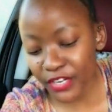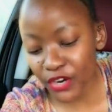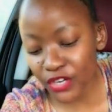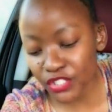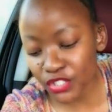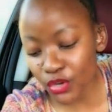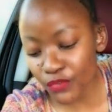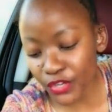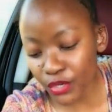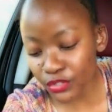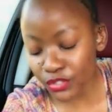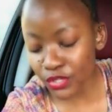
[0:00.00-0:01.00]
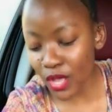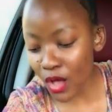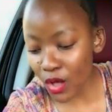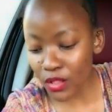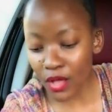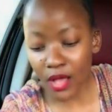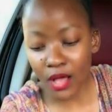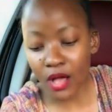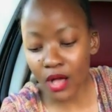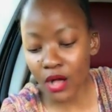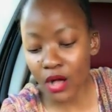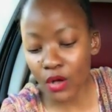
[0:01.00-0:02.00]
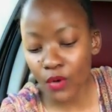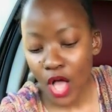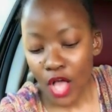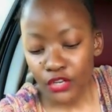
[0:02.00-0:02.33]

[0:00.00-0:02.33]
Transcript: curses over your soul,